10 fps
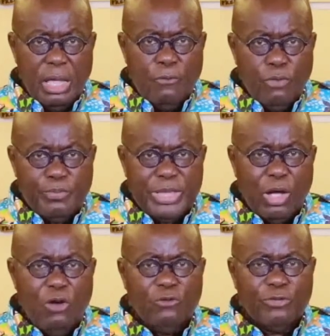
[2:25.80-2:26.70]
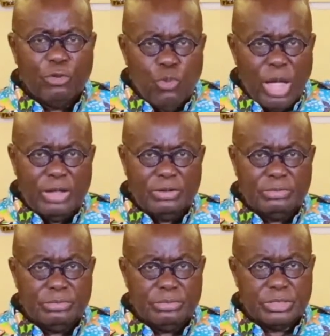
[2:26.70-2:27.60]
will be
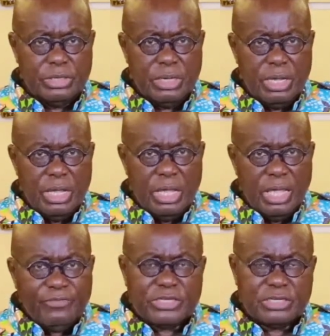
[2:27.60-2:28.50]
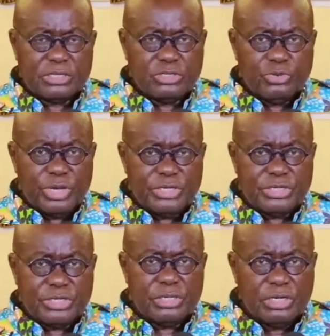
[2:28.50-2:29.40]
overwhelmed if the
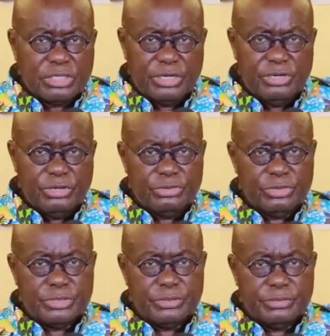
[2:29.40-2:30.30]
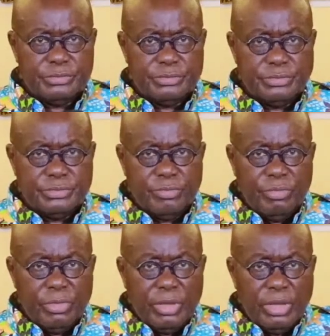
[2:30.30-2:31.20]
situation continues.
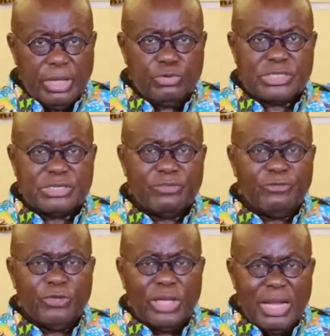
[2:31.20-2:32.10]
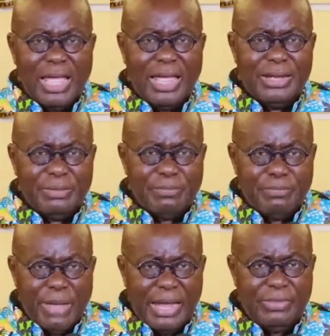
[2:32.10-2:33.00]
It will severely
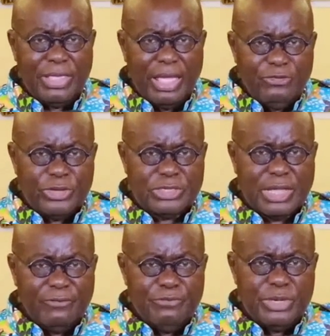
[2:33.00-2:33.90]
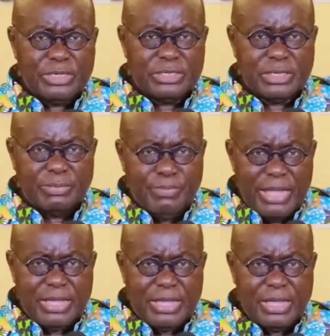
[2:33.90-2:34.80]
undermine the efforts government is
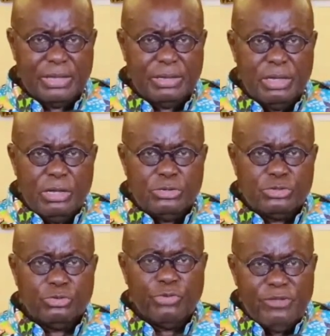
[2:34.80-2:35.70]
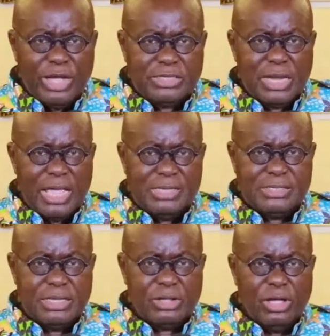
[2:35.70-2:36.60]
making to
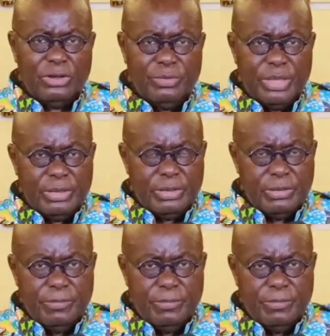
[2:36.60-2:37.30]
revitalize the economy